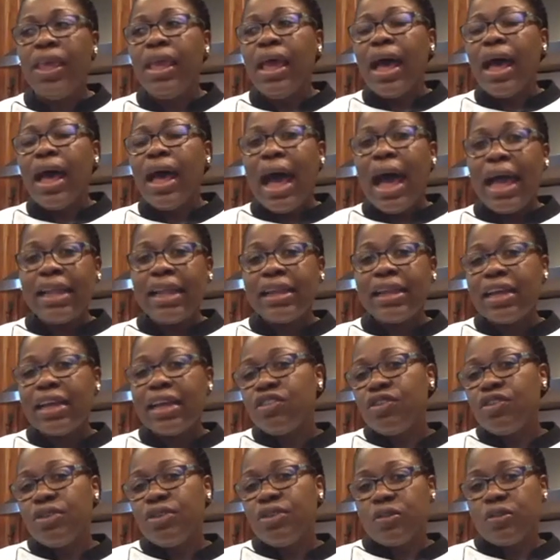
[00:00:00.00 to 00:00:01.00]
I like to
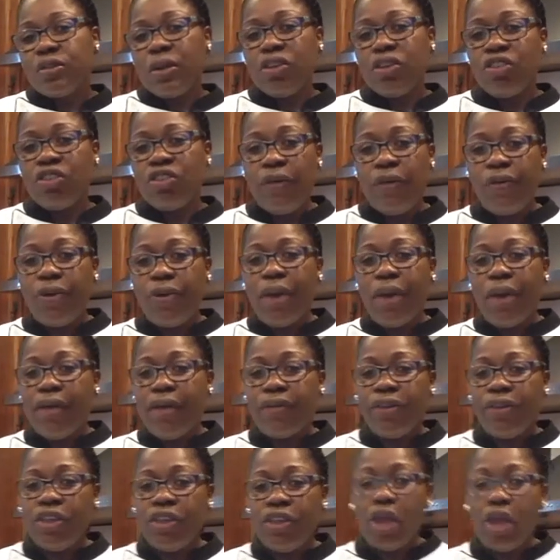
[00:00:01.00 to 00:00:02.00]
do, especially if you have
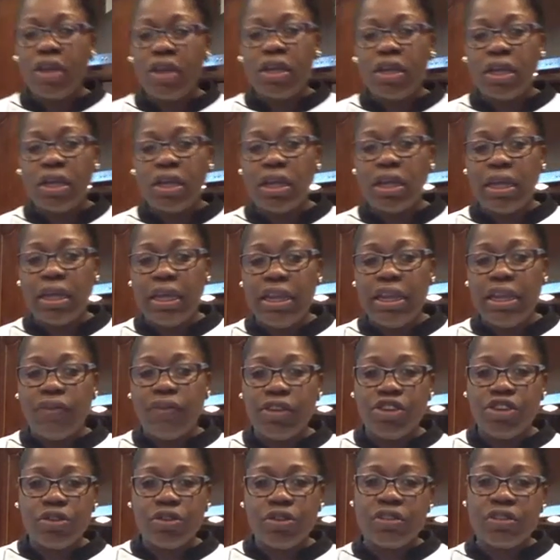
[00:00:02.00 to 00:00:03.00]
younger
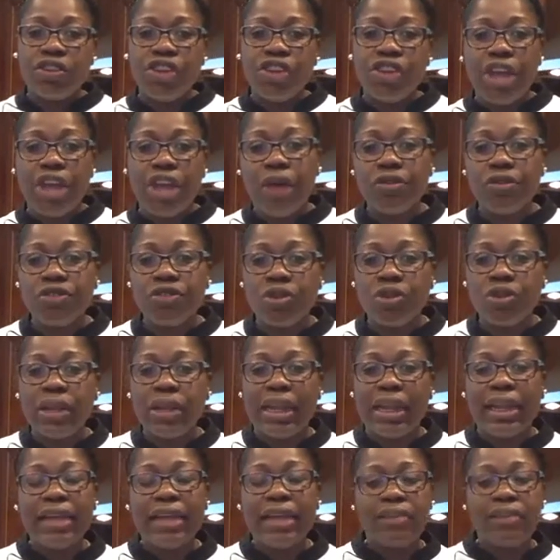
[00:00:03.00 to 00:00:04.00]
individuals in your household that
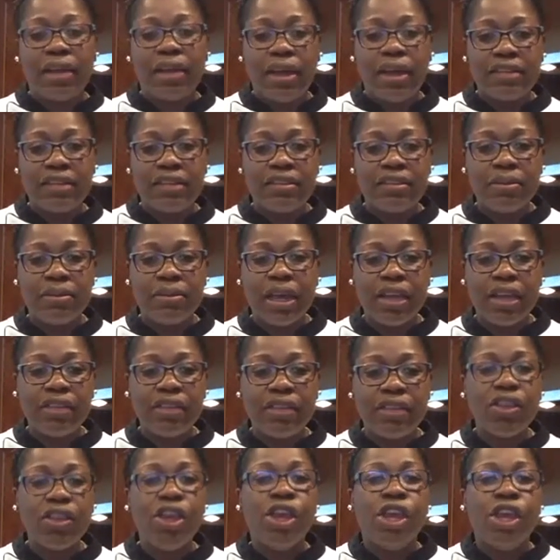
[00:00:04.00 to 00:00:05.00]
like to customize,
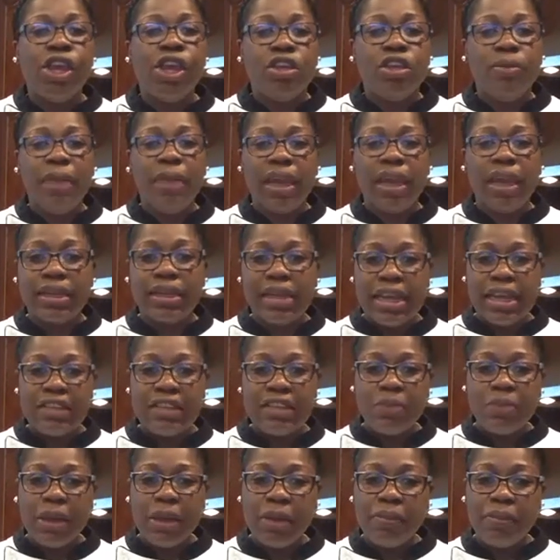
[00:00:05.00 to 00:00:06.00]
you make a nice
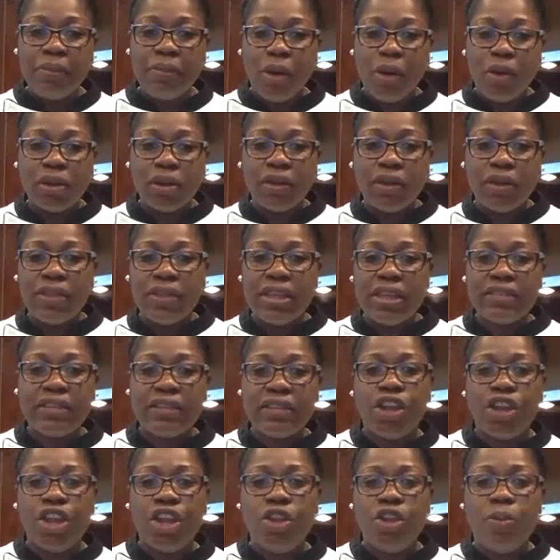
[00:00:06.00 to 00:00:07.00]
big bowl of this, and
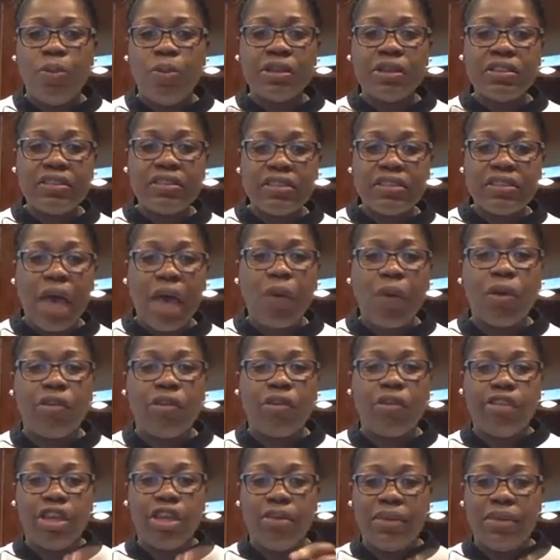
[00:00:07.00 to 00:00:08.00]
then you put sour
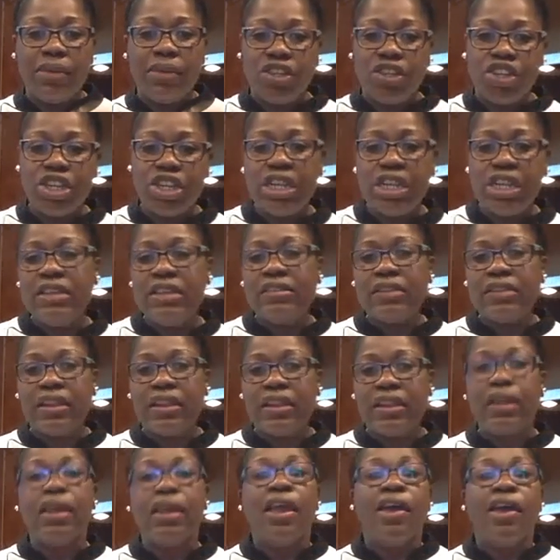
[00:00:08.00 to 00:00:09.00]
cream and cheese and
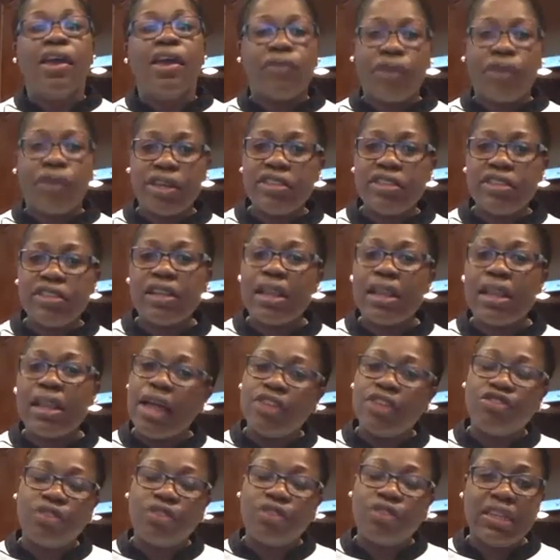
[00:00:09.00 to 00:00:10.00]
fresh
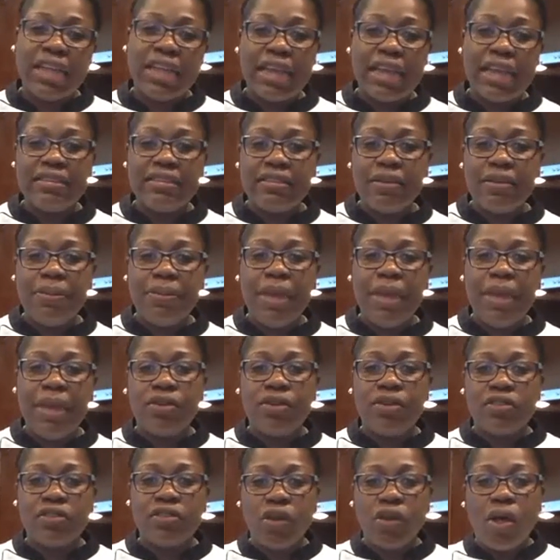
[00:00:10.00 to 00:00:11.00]
cilantro and diced tomatoes
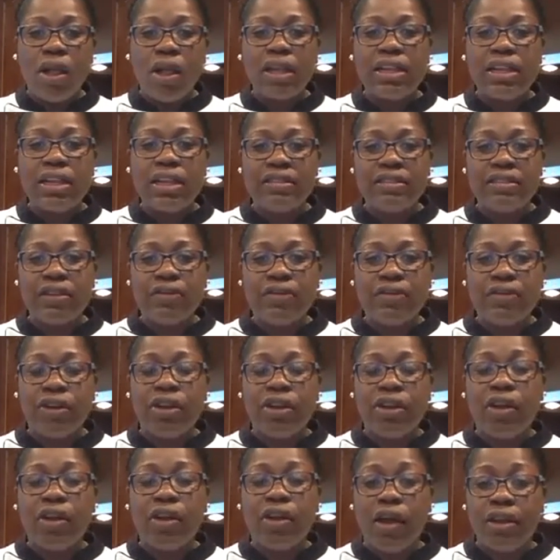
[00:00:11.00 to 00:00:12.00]
and all these different
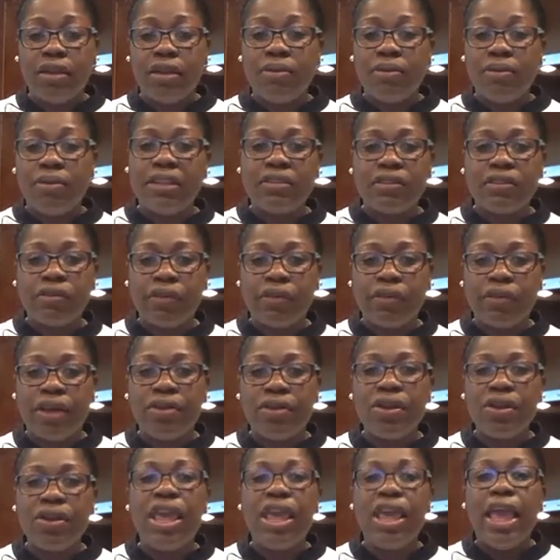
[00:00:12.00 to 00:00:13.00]
condiments around,
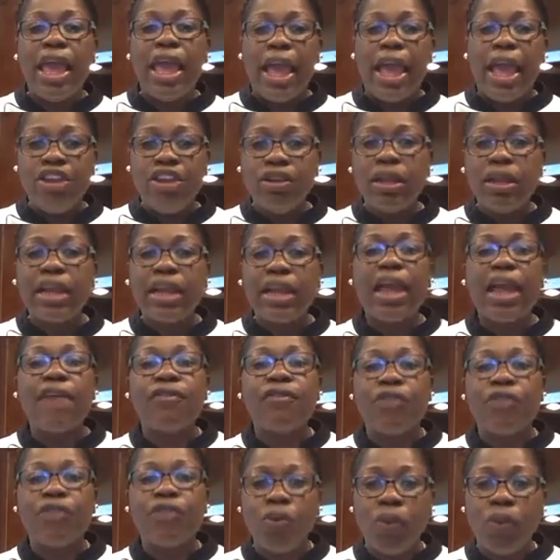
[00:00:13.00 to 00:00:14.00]
and you let
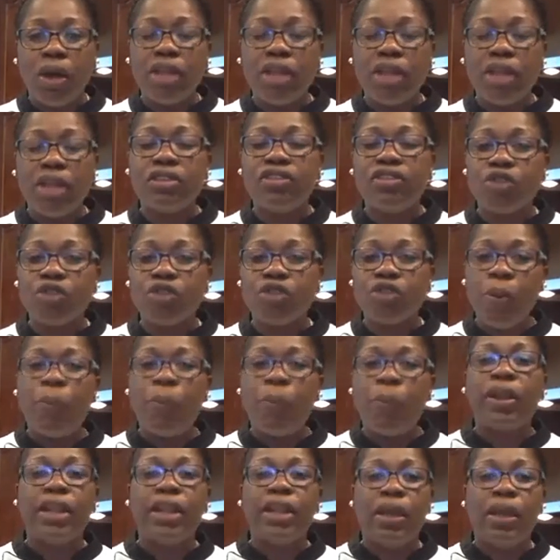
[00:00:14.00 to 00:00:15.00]
everyone scoop
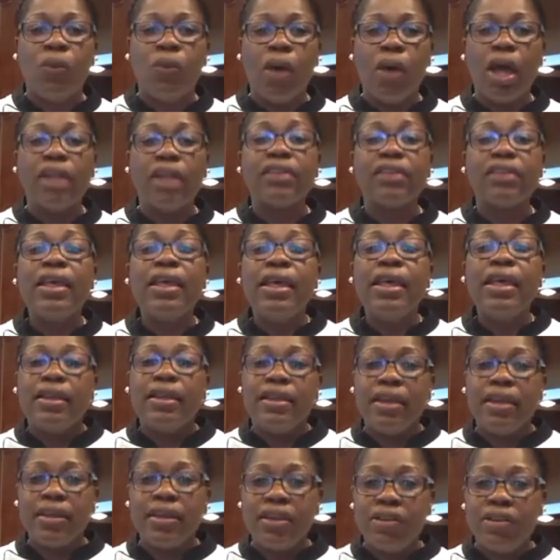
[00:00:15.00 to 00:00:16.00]
what they want. The
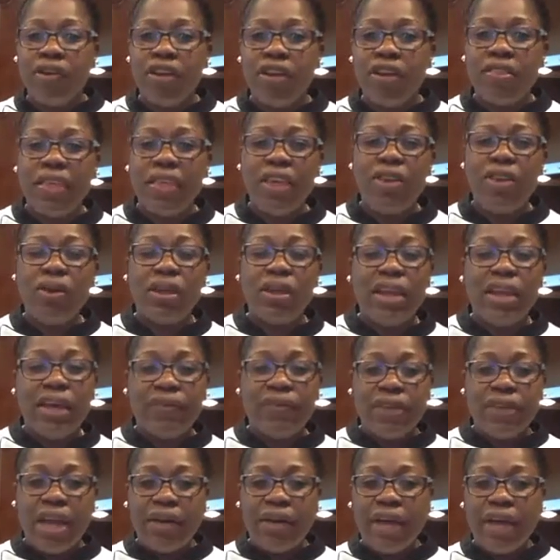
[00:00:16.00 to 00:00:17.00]
other great thing, you can have an
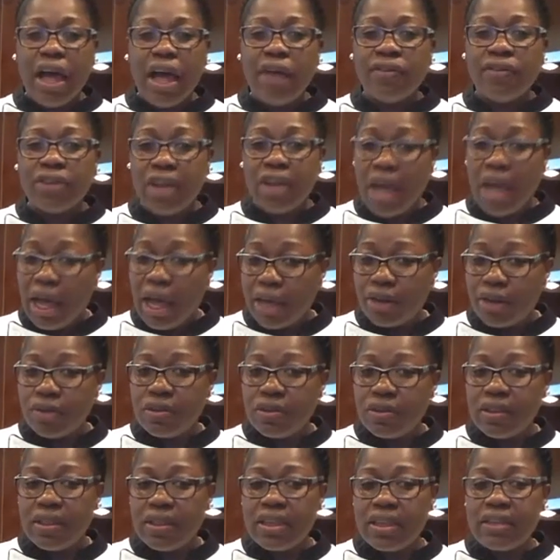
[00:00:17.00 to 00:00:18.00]
avocado to
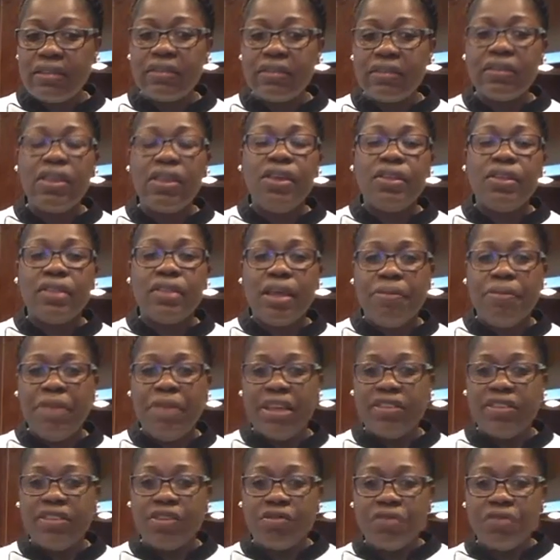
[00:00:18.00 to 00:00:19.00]
this that
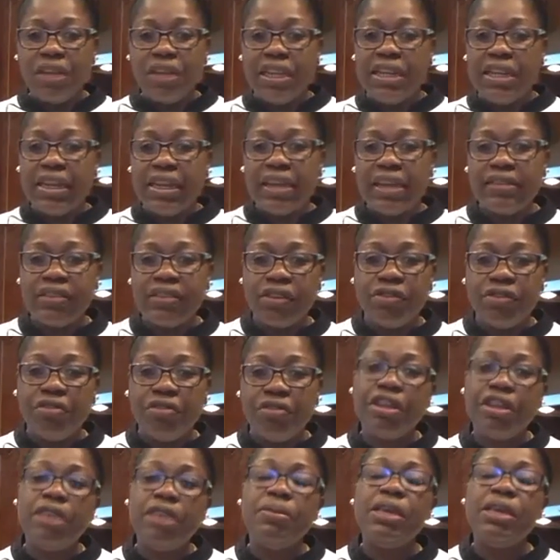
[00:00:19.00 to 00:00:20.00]
makes it really nice and
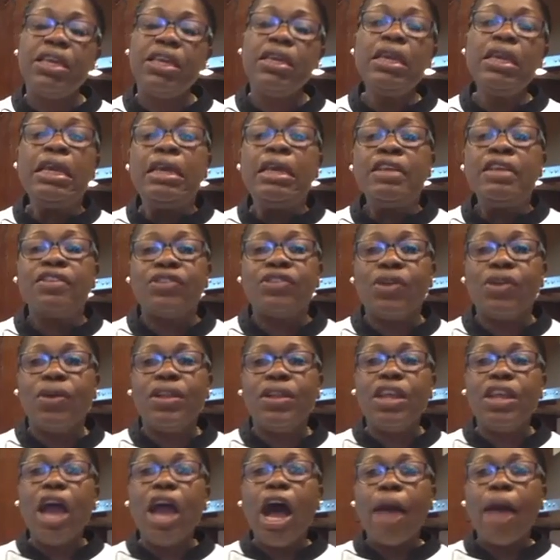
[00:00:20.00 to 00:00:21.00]
creamy. So the
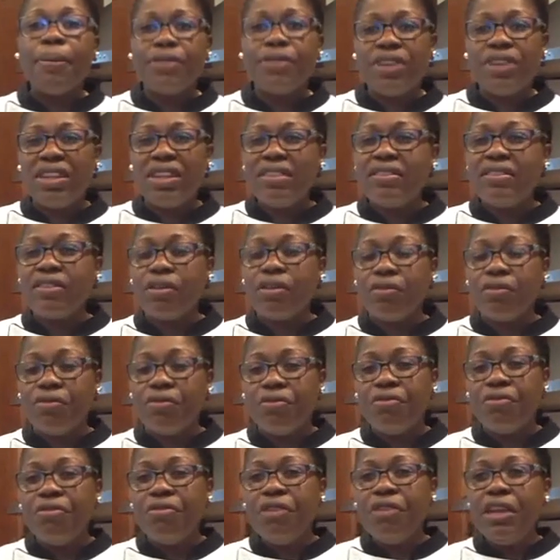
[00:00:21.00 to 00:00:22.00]
options are
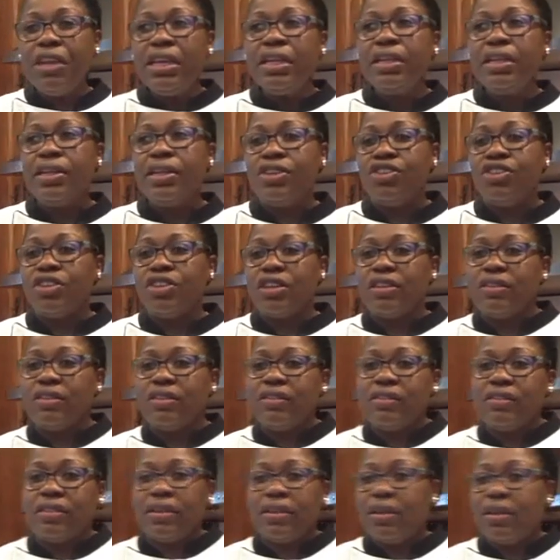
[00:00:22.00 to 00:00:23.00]
really
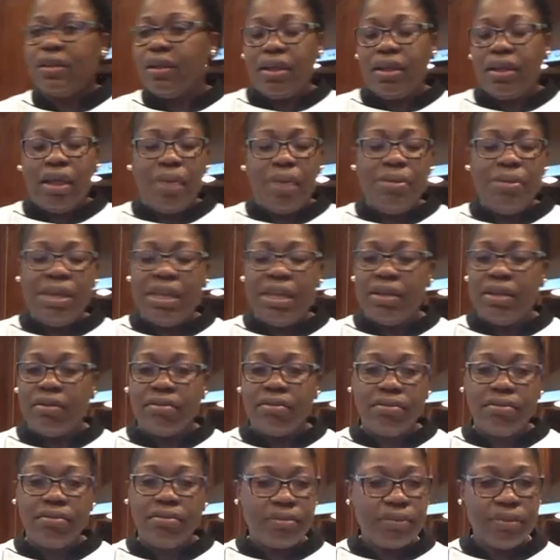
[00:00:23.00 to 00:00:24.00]
just, I mean,
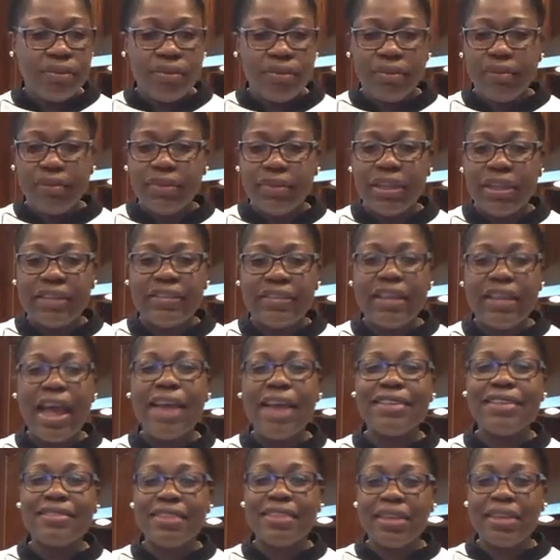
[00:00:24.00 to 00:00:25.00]
the
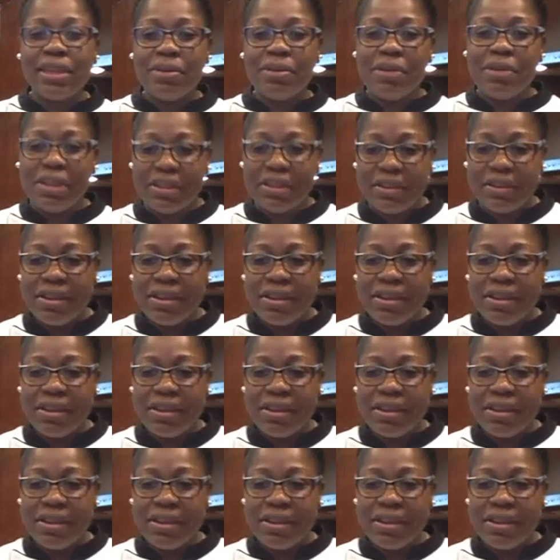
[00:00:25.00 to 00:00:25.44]
sky's the limit.